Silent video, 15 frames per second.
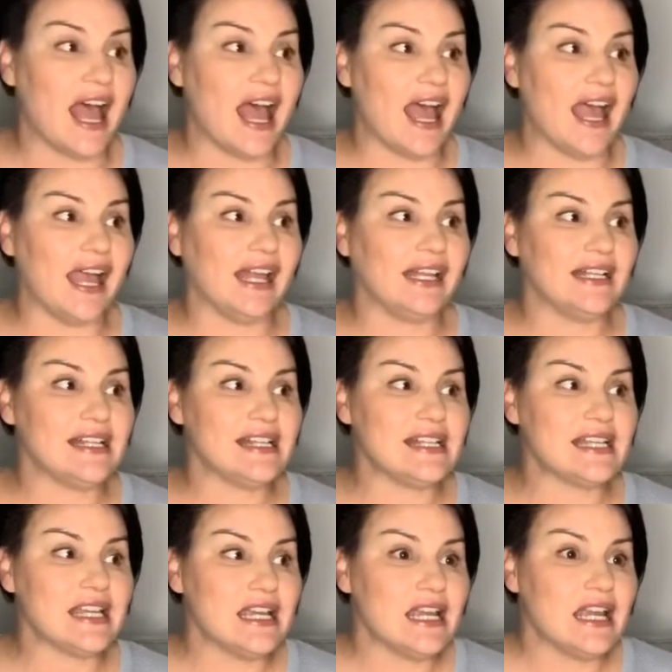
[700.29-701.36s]
And
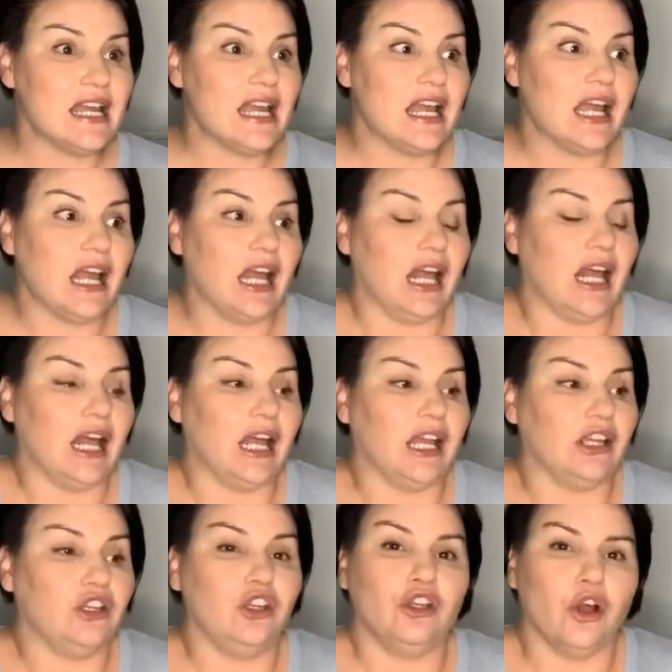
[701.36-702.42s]

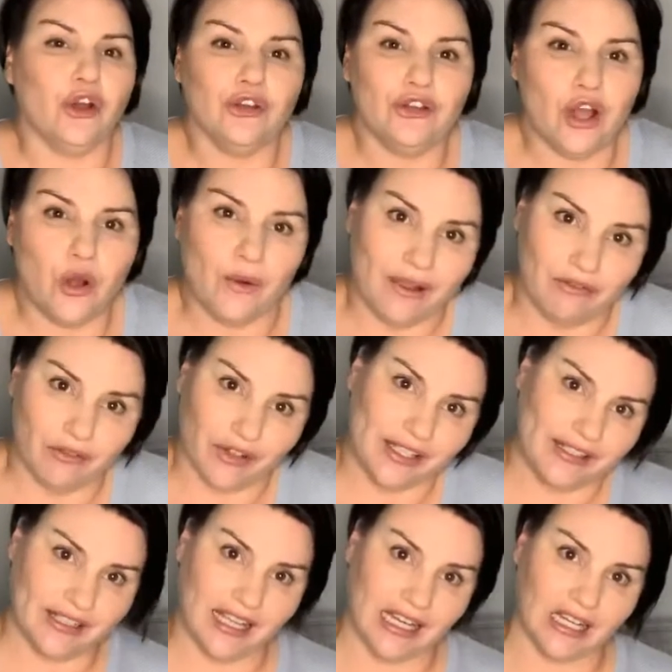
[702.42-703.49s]
you don't know
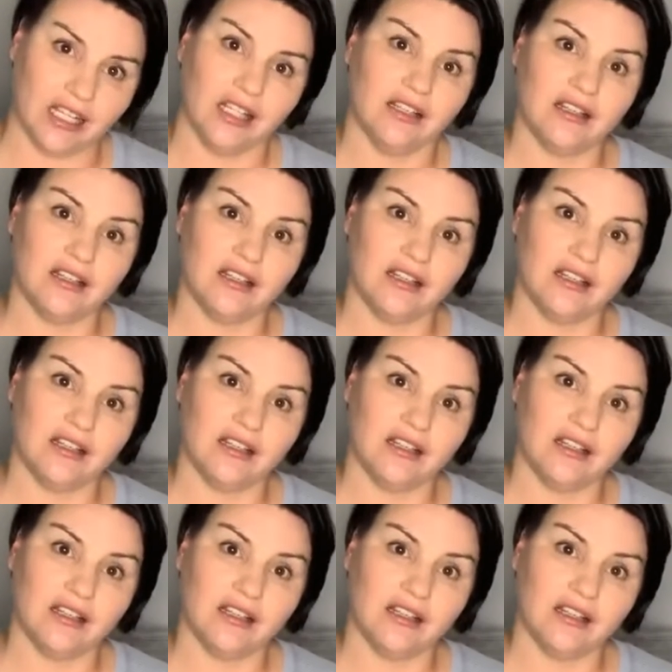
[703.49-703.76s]
everything.